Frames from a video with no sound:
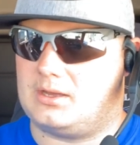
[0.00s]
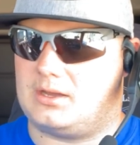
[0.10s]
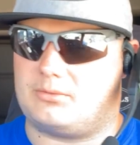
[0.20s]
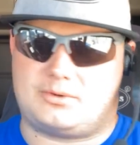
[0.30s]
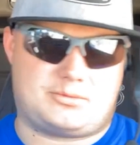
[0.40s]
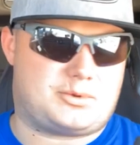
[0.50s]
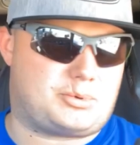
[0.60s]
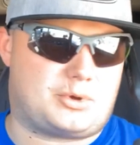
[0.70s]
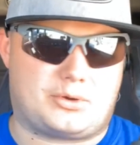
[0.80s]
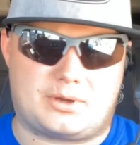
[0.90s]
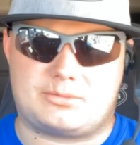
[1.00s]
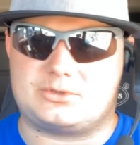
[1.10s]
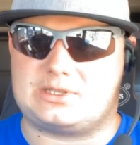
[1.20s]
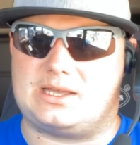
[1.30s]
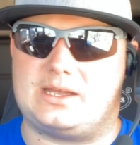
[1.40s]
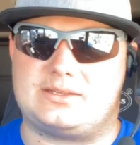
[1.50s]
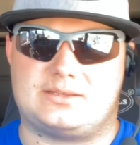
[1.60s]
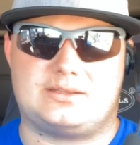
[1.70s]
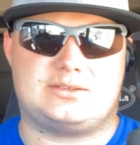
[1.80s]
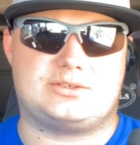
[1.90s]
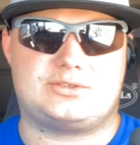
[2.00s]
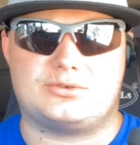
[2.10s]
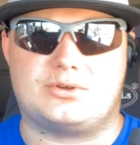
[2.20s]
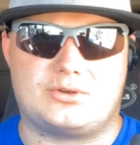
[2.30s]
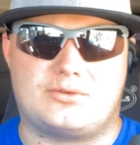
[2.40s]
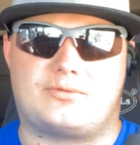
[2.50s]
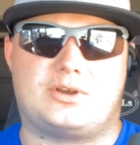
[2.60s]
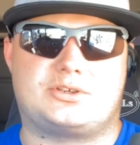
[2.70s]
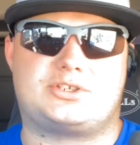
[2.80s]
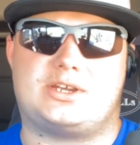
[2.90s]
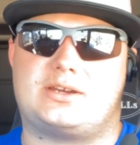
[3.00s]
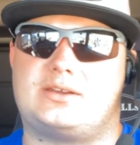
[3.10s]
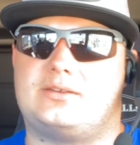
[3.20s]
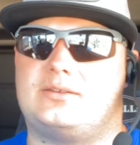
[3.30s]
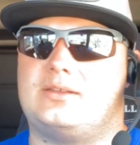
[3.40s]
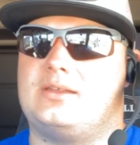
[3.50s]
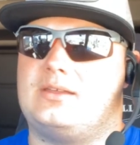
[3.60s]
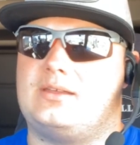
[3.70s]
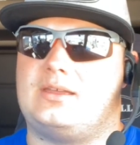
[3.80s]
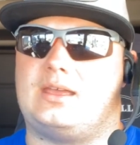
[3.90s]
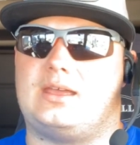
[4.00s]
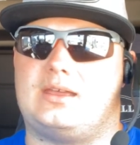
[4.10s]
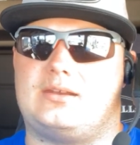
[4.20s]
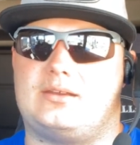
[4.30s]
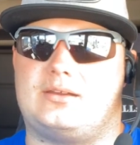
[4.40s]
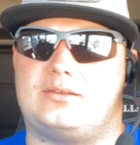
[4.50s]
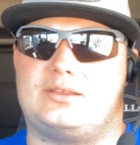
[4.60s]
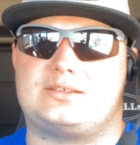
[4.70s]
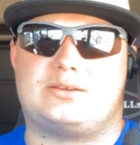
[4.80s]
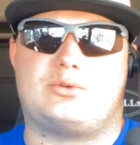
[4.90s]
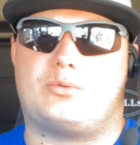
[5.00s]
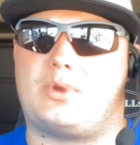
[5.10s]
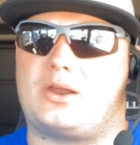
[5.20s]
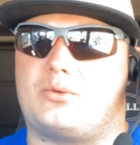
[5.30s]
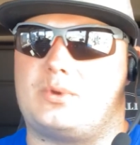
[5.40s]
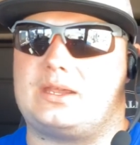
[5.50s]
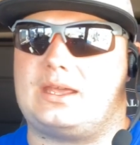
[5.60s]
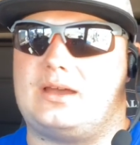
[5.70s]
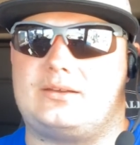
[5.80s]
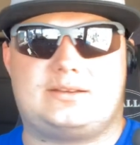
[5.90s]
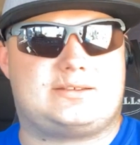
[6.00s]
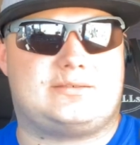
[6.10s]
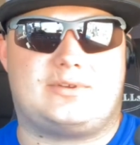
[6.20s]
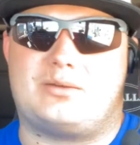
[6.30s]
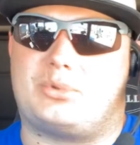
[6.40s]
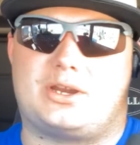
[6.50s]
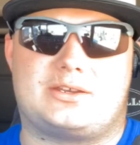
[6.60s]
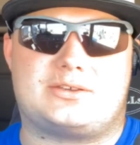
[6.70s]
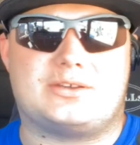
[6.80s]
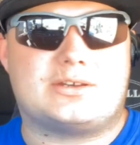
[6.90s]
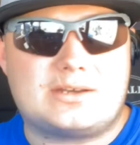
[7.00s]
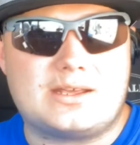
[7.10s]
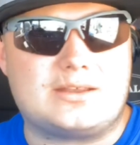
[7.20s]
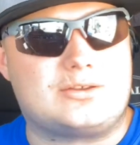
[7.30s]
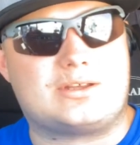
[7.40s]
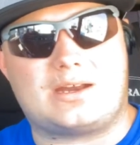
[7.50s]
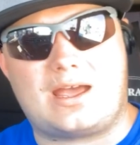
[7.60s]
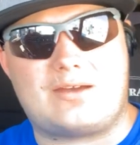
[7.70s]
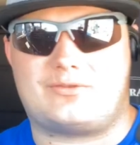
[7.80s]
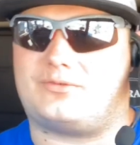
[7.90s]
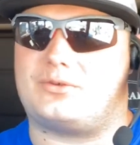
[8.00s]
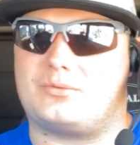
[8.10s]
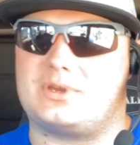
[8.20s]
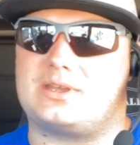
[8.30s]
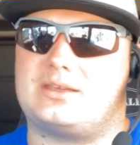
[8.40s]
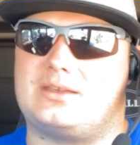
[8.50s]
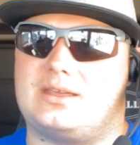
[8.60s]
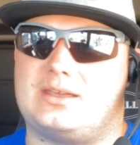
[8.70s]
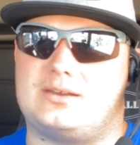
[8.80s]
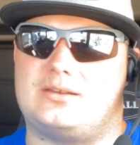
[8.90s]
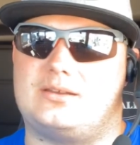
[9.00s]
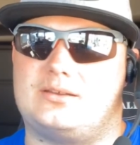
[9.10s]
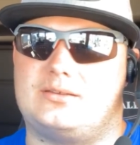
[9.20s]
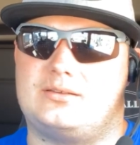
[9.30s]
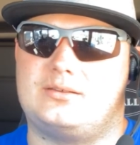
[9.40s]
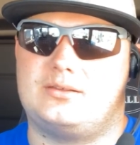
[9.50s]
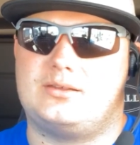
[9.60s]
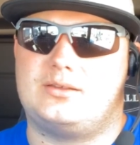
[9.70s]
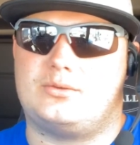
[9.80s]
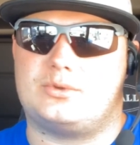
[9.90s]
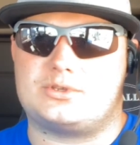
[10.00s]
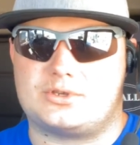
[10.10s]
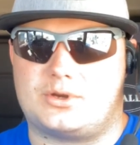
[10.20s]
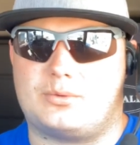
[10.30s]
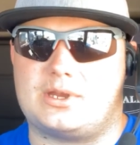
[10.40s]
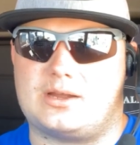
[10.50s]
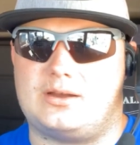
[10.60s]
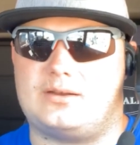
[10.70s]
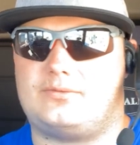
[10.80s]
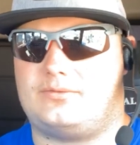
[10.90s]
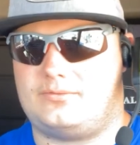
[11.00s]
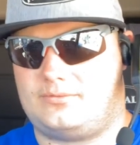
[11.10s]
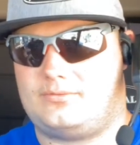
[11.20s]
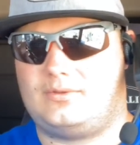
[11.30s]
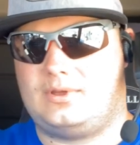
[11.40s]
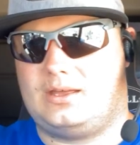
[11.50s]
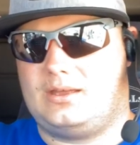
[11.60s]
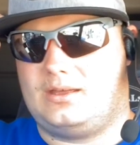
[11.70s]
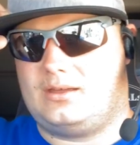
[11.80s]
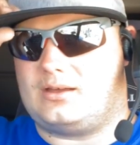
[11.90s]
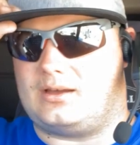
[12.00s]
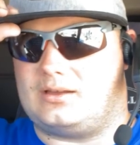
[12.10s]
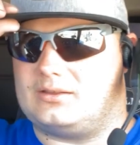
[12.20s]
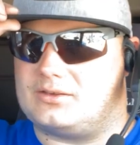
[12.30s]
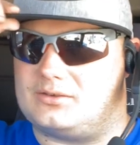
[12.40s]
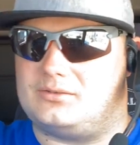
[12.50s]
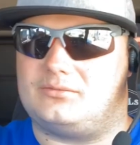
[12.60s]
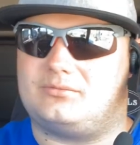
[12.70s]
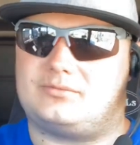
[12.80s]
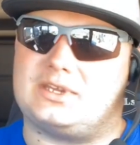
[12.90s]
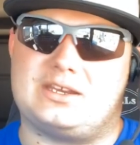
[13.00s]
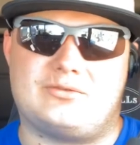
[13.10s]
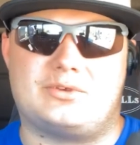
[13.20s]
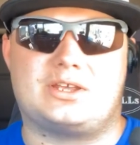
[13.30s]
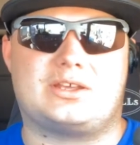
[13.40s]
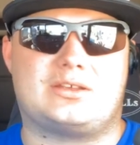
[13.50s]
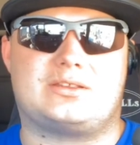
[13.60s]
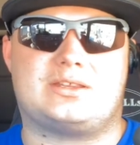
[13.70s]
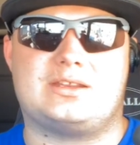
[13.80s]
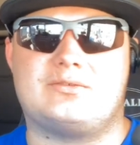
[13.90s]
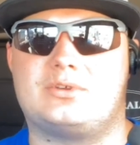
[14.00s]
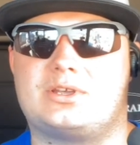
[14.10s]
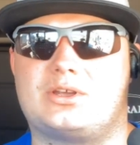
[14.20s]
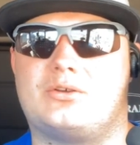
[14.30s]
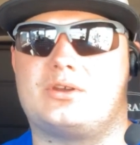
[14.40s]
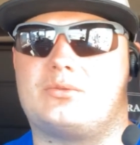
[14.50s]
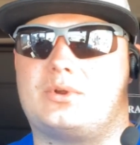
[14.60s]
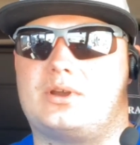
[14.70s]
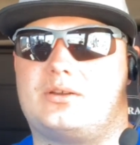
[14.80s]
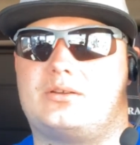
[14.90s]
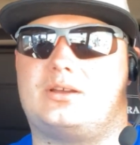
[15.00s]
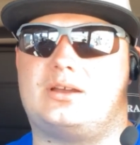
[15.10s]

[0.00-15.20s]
I wanted to program those lights and then just do an overall check. And they said, well, about a week out. And I said, I'll bring it to you today. You can have it for a week. And we took a week off. Didn't even really go anywhere.